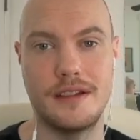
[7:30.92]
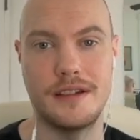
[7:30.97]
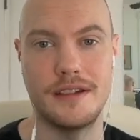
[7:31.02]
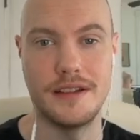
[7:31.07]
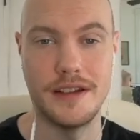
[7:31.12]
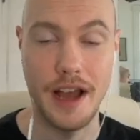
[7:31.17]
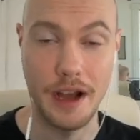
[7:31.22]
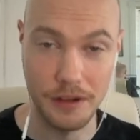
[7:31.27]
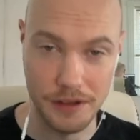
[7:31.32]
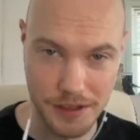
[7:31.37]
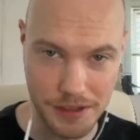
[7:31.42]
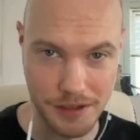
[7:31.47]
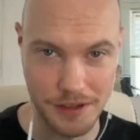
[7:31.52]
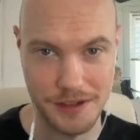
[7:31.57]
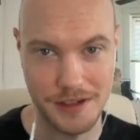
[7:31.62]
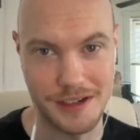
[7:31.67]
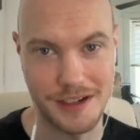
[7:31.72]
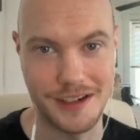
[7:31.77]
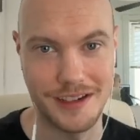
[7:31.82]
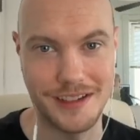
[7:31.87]
Now it's your
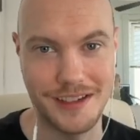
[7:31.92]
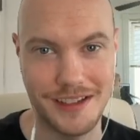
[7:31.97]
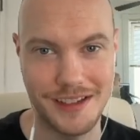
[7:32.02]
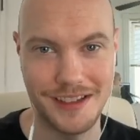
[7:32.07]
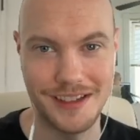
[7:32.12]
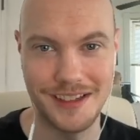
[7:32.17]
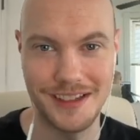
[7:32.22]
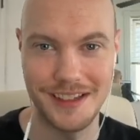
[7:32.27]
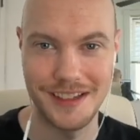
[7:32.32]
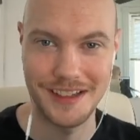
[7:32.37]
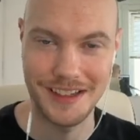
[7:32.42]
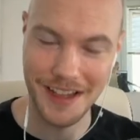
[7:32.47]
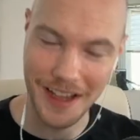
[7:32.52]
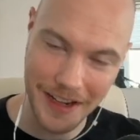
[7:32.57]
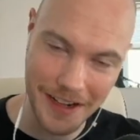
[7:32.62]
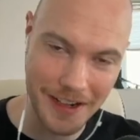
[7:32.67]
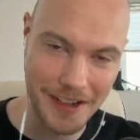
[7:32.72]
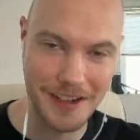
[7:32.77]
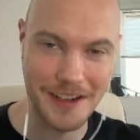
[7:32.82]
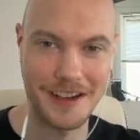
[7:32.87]
turn. Get
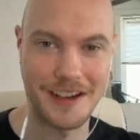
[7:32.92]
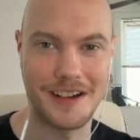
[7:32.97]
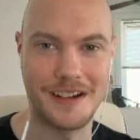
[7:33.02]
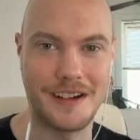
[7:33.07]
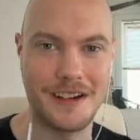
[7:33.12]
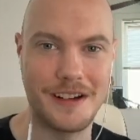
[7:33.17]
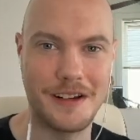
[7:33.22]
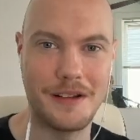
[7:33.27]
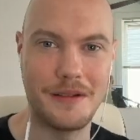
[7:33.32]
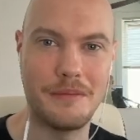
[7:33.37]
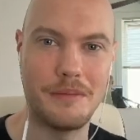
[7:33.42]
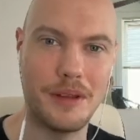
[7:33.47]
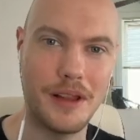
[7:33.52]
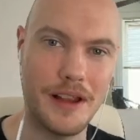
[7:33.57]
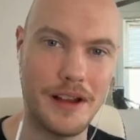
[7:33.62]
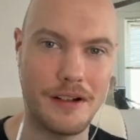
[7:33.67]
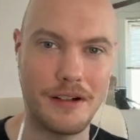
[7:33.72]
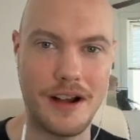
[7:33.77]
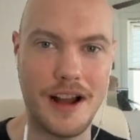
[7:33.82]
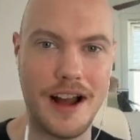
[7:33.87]
in here, play
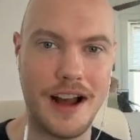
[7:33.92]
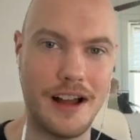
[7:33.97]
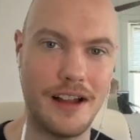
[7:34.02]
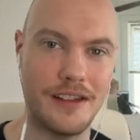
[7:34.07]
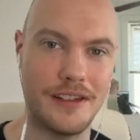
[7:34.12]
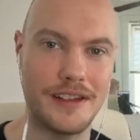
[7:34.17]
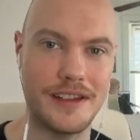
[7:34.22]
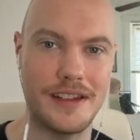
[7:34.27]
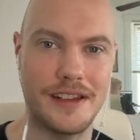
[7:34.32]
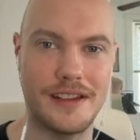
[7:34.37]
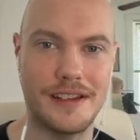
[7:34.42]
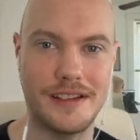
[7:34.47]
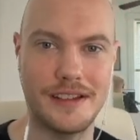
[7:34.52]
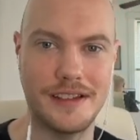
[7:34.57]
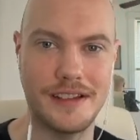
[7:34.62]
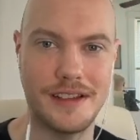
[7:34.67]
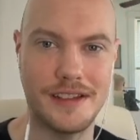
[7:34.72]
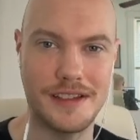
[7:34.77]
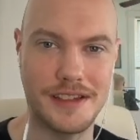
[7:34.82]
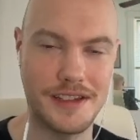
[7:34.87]
around,
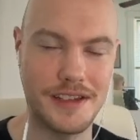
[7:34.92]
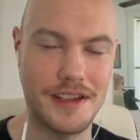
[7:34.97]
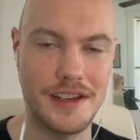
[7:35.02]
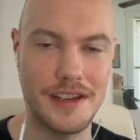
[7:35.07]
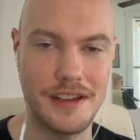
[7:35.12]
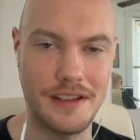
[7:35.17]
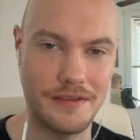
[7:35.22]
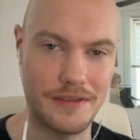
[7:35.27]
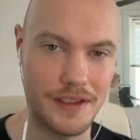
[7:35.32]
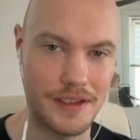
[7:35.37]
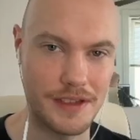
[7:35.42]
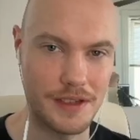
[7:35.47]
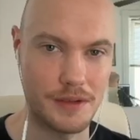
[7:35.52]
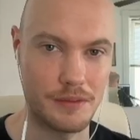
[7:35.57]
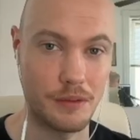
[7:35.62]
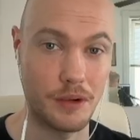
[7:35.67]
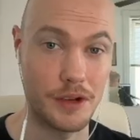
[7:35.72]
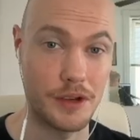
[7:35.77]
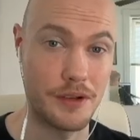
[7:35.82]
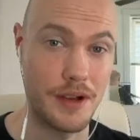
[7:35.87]
see if this is
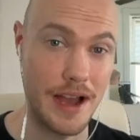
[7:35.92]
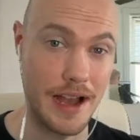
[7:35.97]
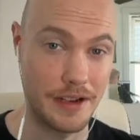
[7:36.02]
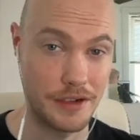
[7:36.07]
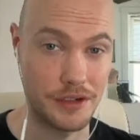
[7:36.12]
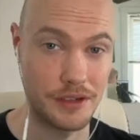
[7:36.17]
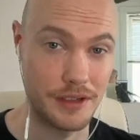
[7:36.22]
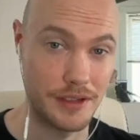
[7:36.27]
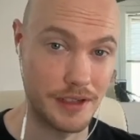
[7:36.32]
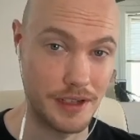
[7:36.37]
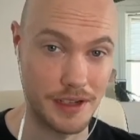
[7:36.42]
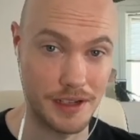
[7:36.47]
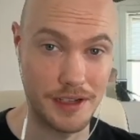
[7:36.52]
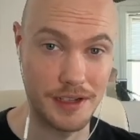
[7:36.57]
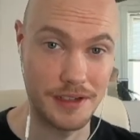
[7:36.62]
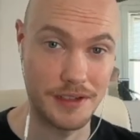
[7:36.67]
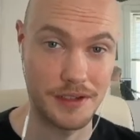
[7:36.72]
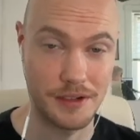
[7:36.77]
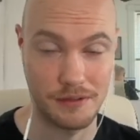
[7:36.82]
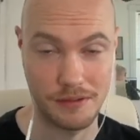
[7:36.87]
what you actually
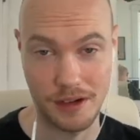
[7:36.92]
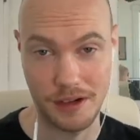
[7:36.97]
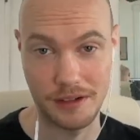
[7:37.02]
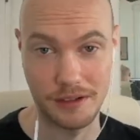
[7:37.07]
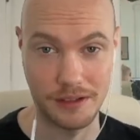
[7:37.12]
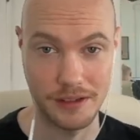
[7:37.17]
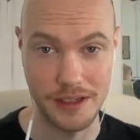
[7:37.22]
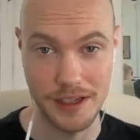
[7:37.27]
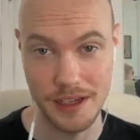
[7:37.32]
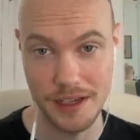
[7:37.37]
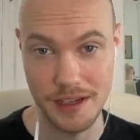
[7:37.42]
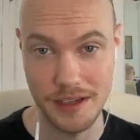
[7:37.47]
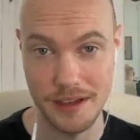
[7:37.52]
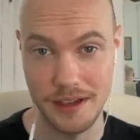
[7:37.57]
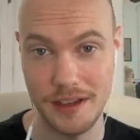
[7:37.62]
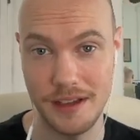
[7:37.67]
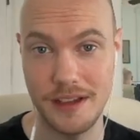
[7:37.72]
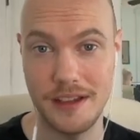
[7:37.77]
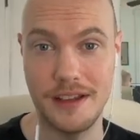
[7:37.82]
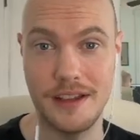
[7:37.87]
need to run a league,
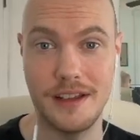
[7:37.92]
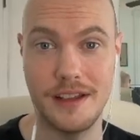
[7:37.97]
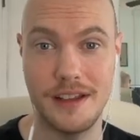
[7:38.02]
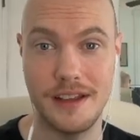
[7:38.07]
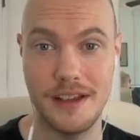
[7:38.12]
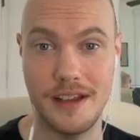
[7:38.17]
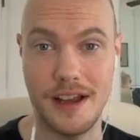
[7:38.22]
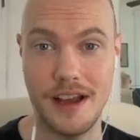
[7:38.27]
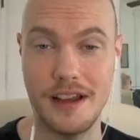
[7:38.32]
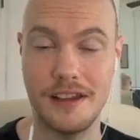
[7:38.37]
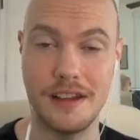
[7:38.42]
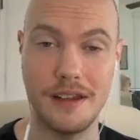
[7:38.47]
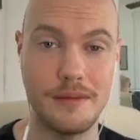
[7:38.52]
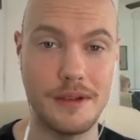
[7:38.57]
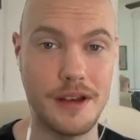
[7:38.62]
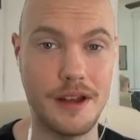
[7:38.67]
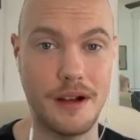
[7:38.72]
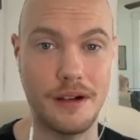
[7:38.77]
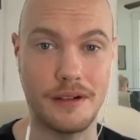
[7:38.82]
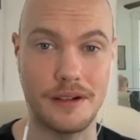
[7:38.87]
and let me
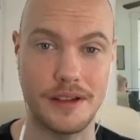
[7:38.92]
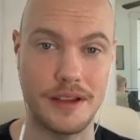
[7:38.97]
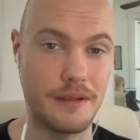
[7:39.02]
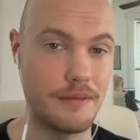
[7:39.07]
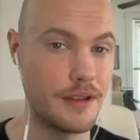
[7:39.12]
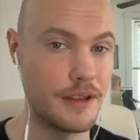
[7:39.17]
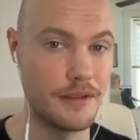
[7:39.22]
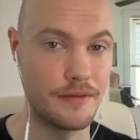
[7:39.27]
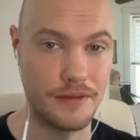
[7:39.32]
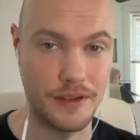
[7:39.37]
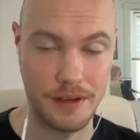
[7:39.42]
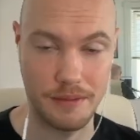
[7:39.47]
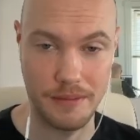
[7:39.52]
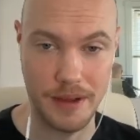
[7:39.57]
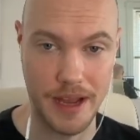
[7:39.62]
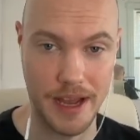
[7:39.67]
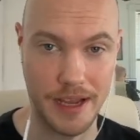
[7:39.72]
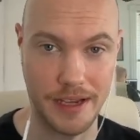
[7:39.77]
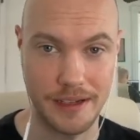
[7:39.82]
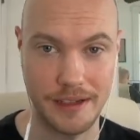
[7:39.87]
know. Give me the
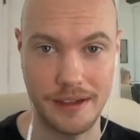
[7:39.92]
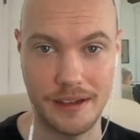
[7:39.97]
feedback.